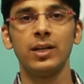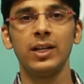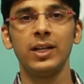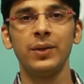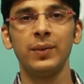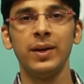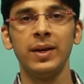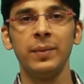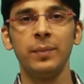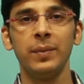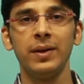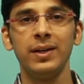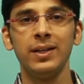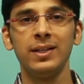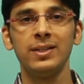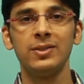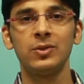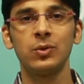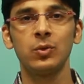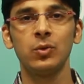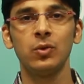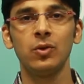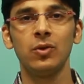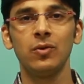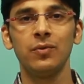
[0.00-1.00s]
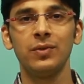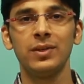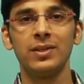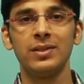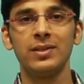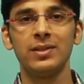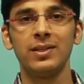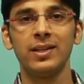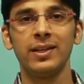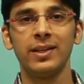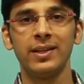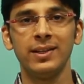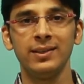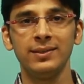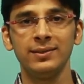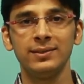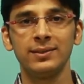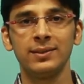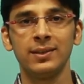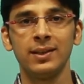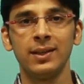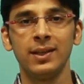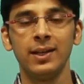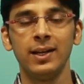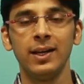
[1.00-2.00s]
D.Y. Patel School of Engineering.
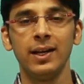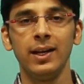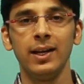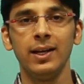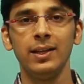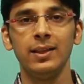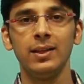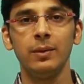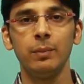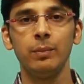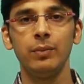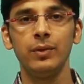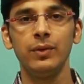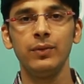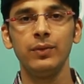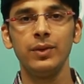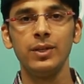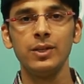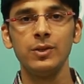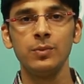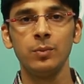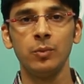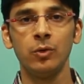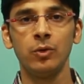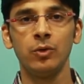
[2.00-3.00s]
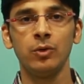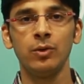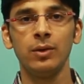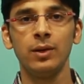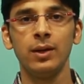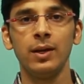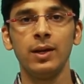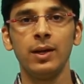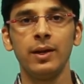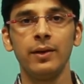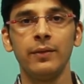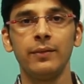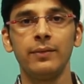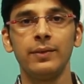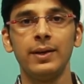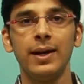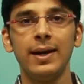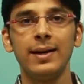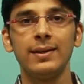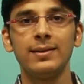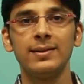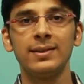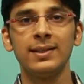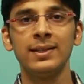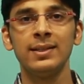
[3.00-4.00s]
In the previous module, we
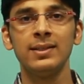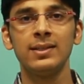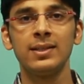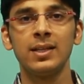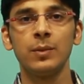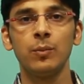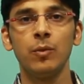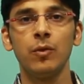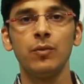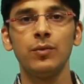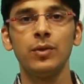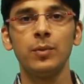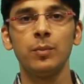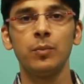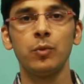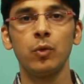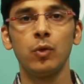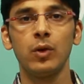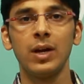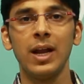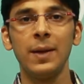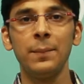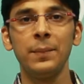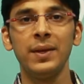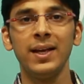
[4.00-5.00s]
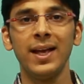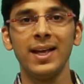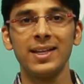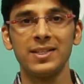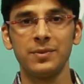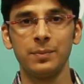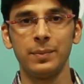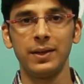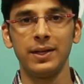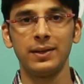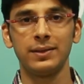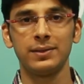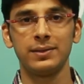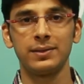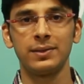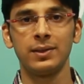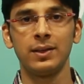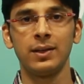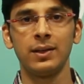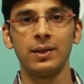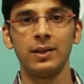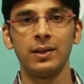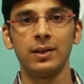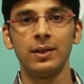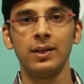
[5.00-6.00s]
had seen some of the programming aspects.
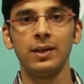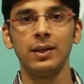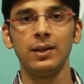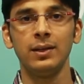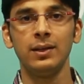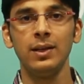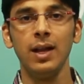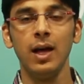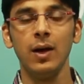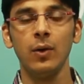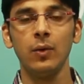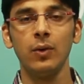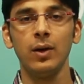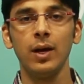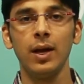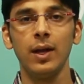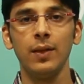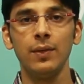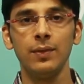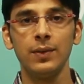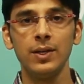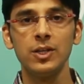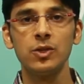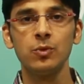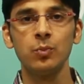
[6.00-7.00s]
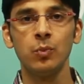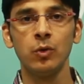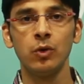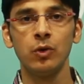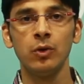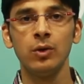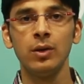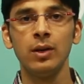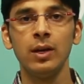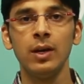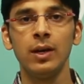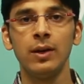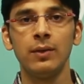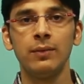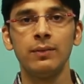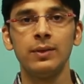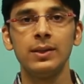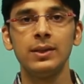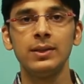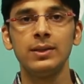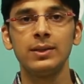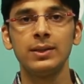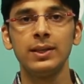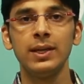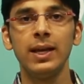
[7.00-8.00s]
Now, in this module, we
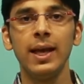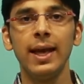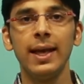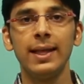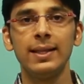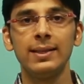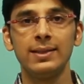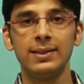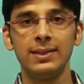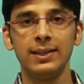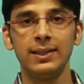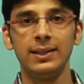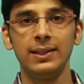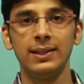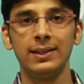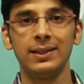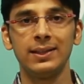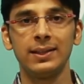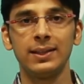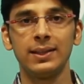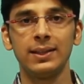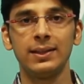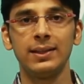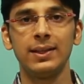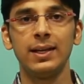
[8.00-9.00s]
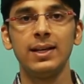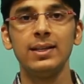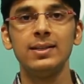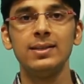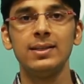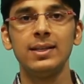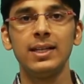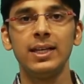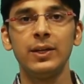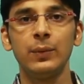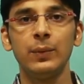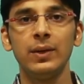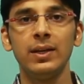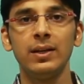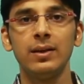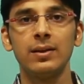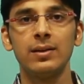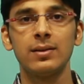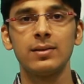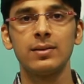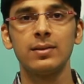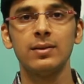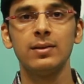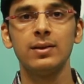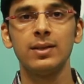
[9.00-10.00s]
will see LCD, that is liquid
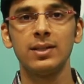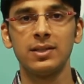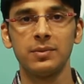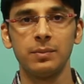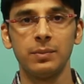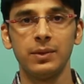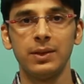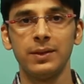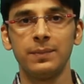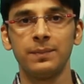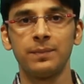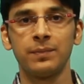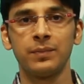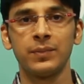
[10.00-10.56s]
crystal display.